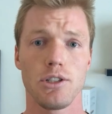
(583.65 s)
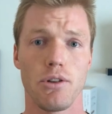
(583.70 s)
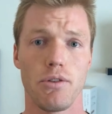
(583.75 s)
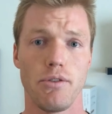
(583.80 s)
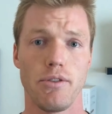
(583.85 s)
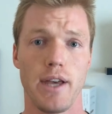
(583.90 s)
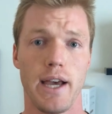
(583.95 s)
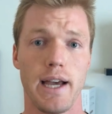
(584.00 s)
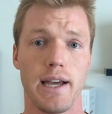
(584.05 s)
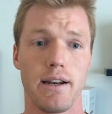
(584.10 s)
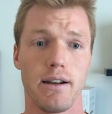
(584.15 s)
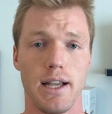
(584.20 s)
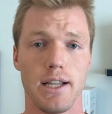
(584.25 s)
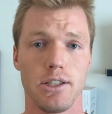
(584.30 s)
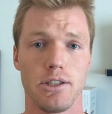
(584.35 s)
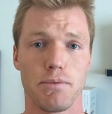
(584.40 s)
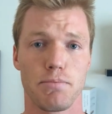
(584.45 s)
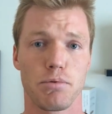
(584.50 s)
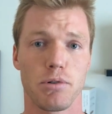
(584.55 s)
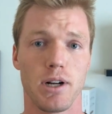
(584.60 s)
So that
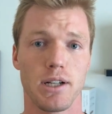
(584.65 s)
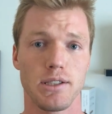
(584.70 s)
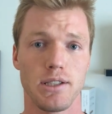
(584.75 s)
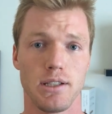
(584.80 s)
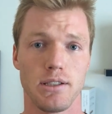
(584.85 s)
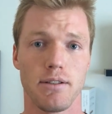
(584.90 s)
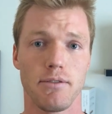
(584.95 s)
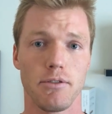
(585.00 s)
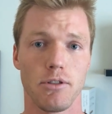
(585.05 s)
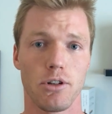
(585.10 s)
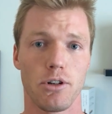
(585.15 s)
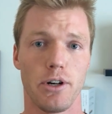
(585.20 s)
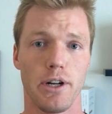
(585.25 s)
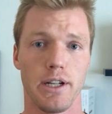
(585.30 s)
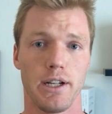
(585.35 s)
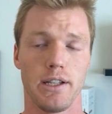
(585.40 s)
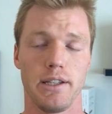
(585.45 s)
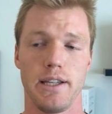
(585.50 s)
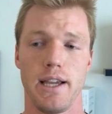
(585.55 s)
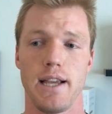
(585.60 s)
is the process of
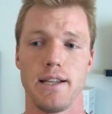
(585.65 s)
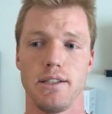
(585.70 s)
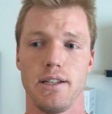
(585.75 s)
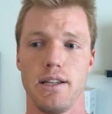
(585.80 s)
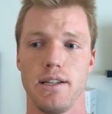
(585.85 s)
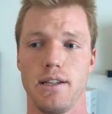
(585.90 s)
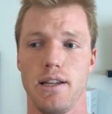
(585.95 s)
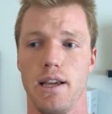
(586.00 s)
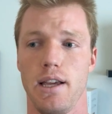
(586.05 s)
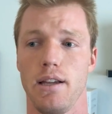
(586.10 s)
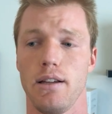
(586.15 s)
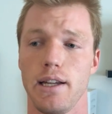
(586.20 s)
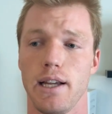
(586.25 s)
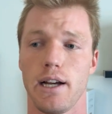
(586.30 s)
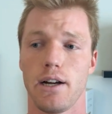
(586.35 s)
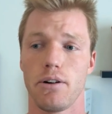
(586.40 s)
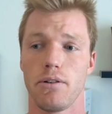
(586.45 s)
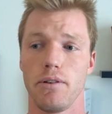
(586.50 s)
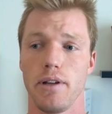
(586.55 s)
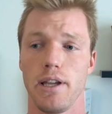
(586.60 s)
learning on the ACT.
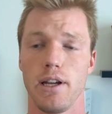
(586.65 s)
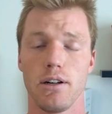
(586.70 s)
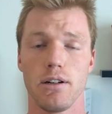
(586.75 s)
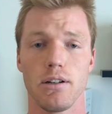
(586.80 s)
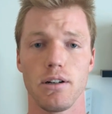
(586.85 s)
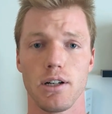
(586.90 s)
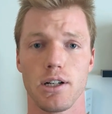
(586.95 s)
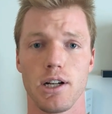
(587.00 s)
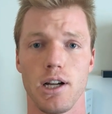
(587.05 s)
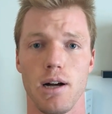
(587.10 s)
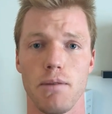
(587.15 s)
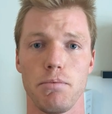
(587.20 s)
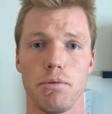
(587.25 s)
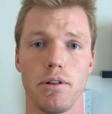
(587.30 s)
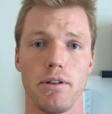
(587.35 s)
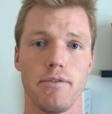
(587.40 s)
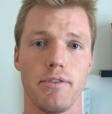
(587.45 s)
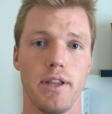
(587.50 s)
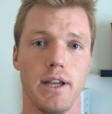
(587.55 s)
Now, here are a couple of